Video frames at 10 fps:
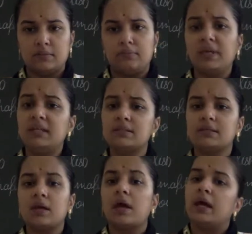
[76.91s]
means
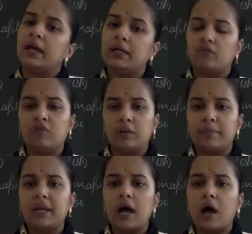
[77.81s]
it will
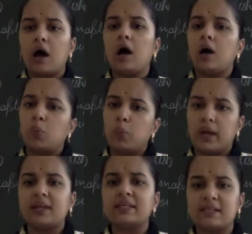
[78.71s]
be a
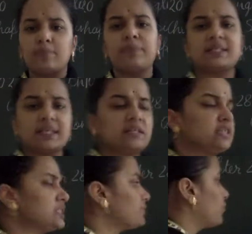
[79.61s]
very simple sentence.